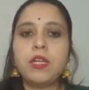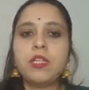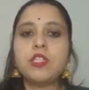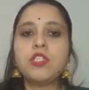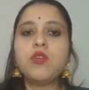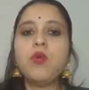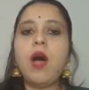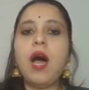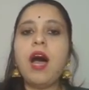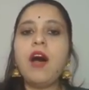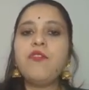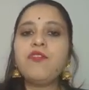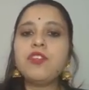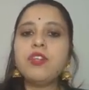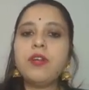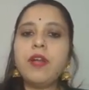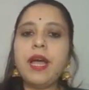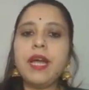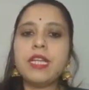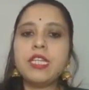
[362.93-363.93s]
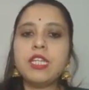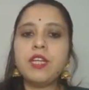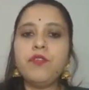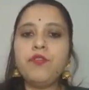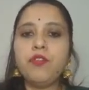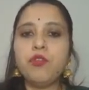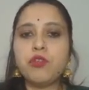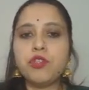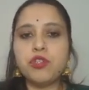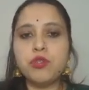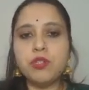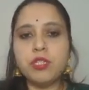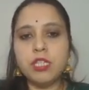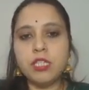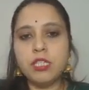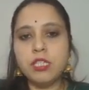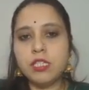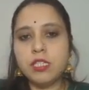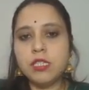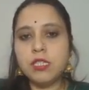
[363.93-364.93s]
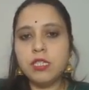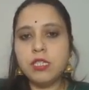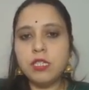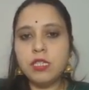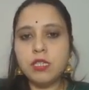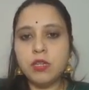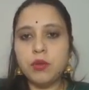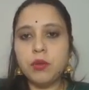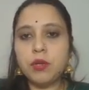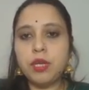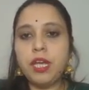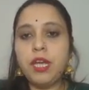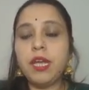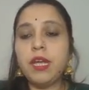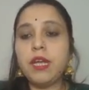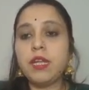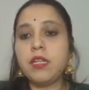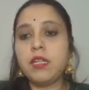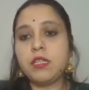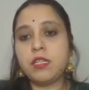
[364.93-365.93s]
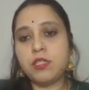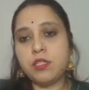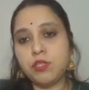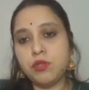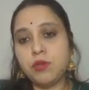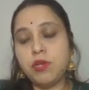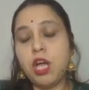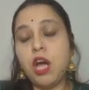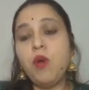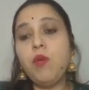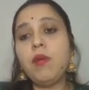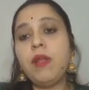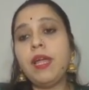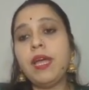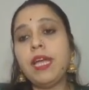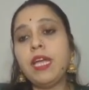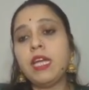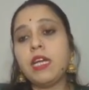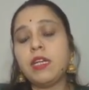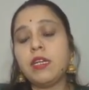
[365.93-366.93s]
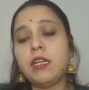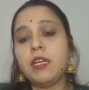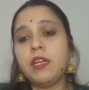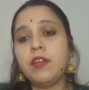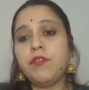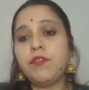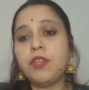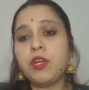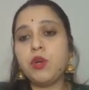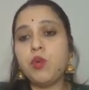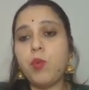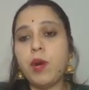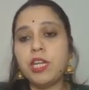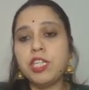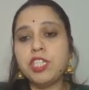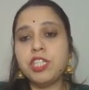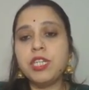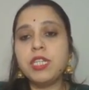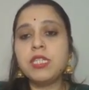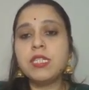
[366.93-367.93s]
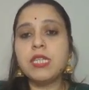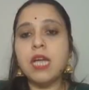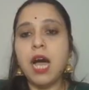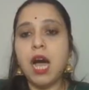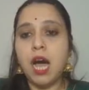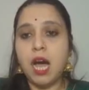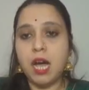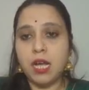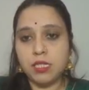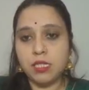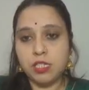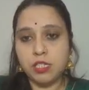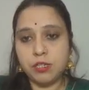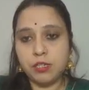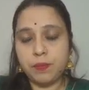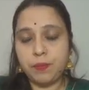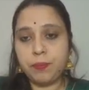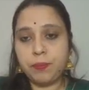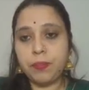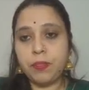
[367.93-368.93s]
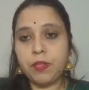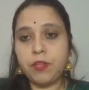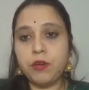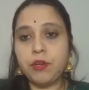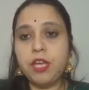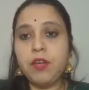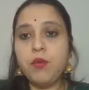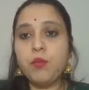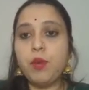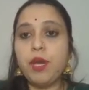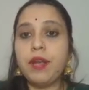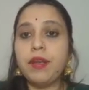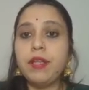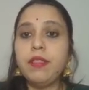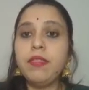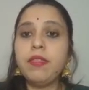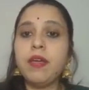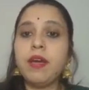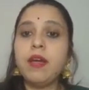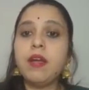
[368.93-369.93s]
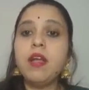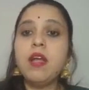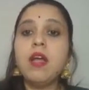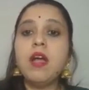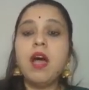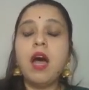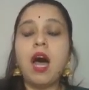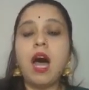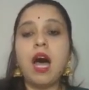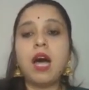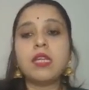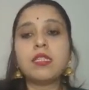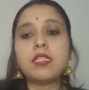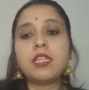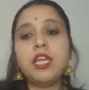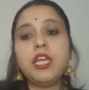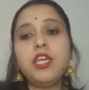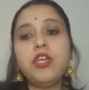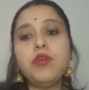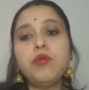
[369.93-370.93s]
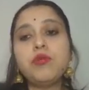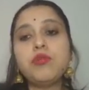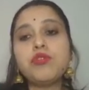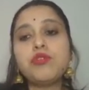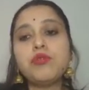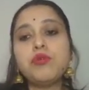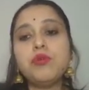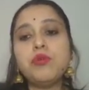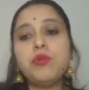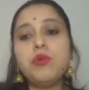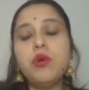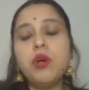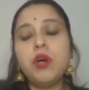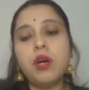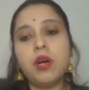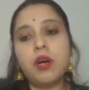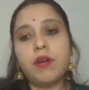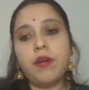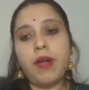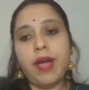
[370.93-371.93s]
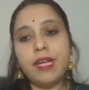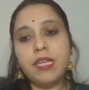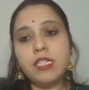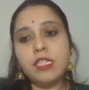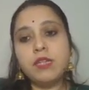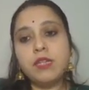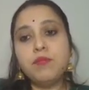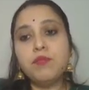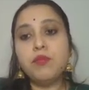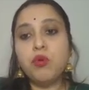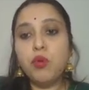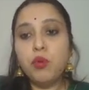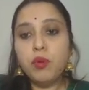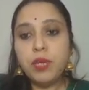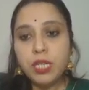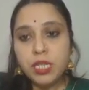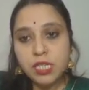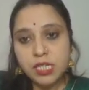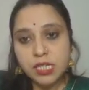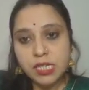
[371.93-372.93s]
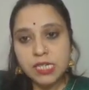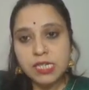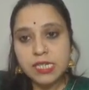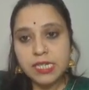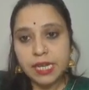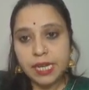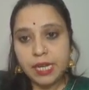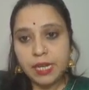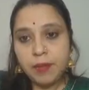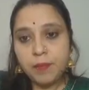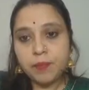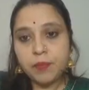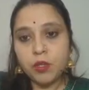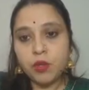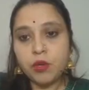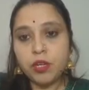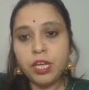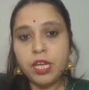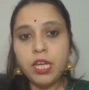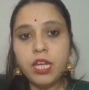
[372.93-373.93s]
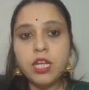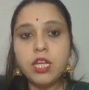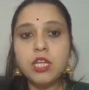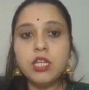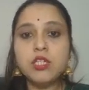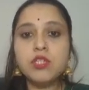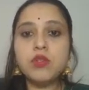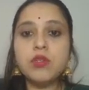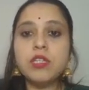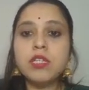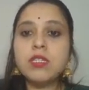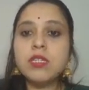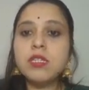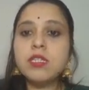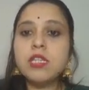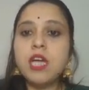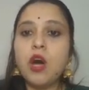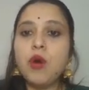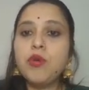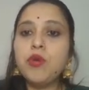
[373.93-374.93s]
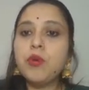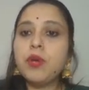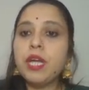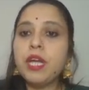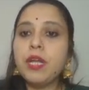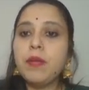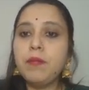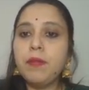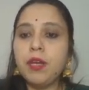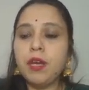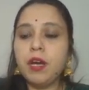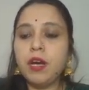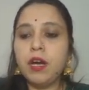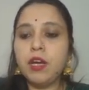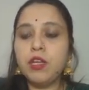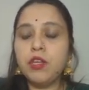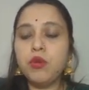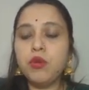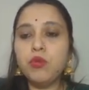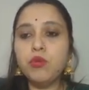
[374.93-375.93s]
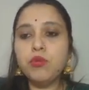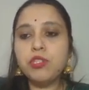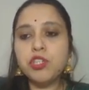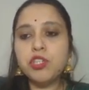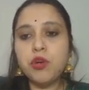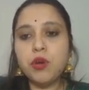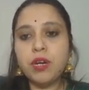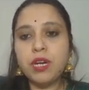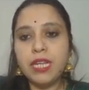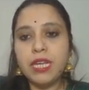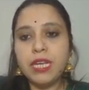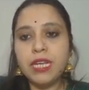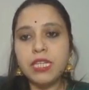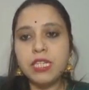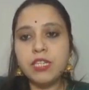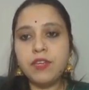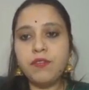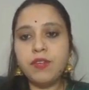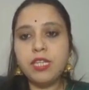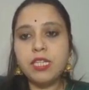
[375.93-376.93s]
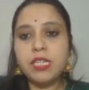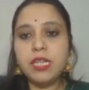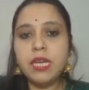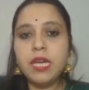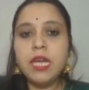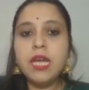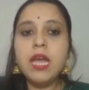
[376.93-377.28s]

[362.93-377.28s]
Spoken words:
so after writing photosynthesis, okay, so now like if the question is asked, okay, wherein they are asking you to write in more in detail, okay, so this is how you can use your creativity